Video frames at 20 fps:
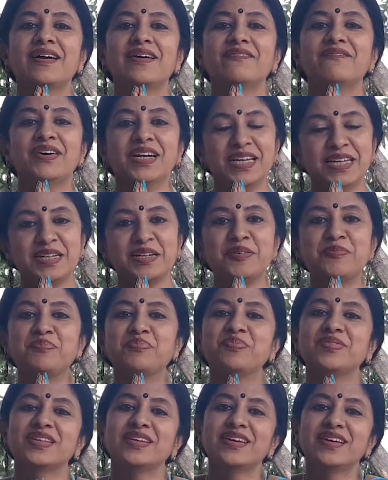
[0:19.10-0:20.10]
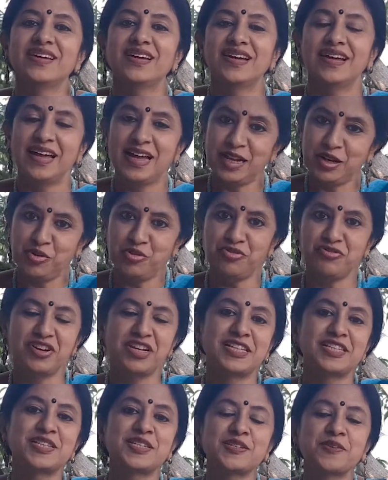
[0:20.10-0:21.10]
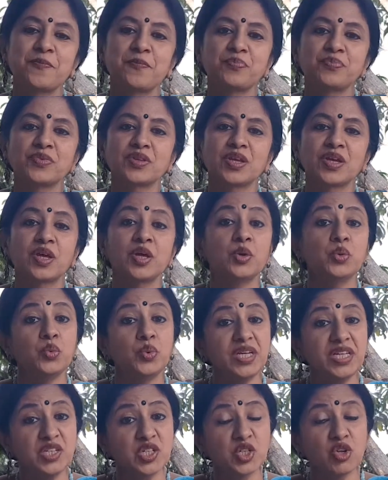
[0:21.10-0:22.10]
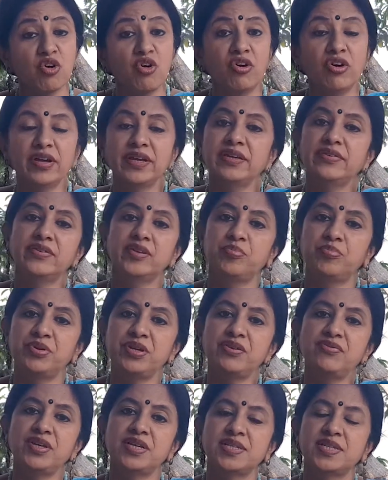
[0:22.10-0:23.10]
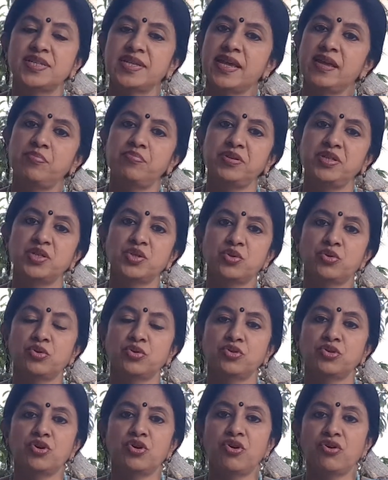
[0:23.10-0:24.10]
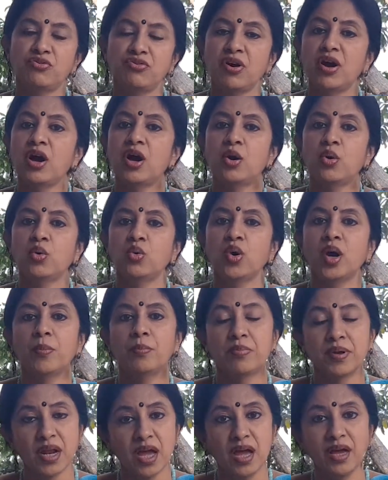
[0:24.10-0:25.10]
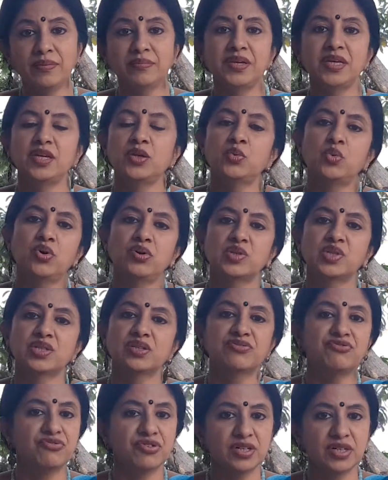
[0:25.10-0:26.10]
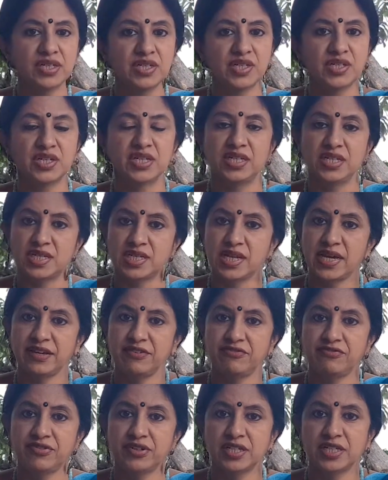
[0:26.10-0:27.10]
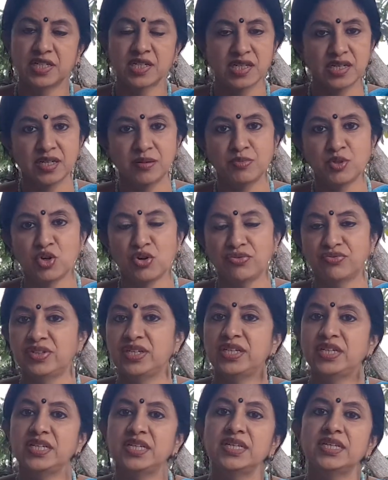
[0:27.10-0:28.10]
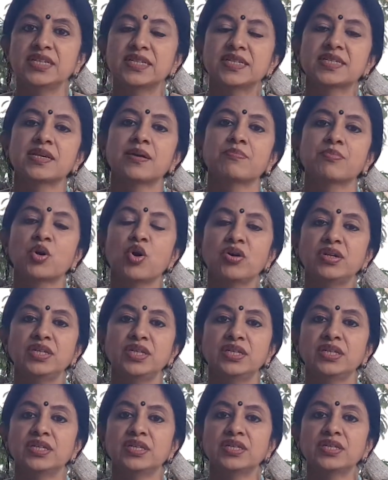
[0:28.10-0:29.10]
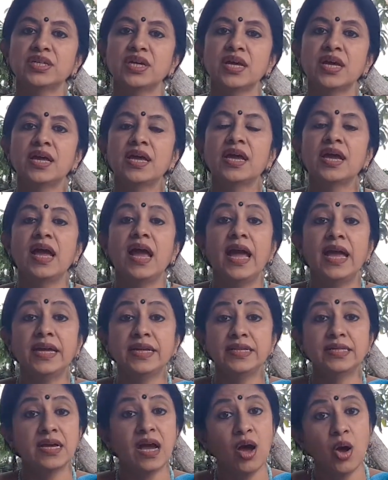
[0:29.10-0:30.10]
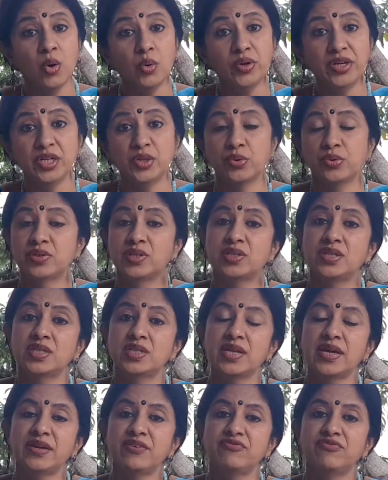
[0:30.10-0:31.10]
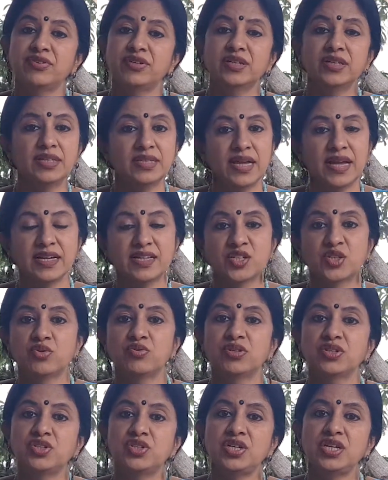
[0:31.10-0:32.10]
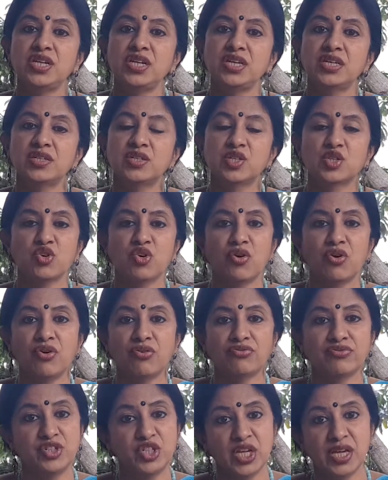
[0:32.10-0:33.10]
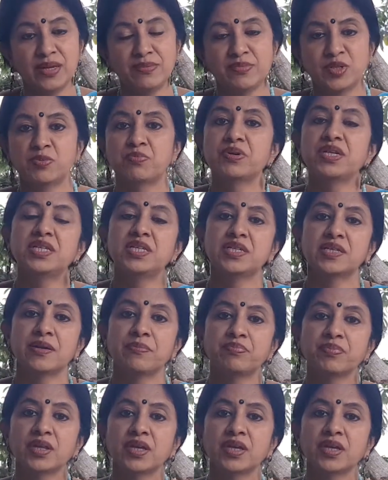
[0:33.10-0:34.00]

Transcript: Vanakkam. Hello friends. We saw in the previous episode of how Brahmi was the first deciphered script of the Indian subcontinent and how it was deciphered thanks to the genius of James Prinsep.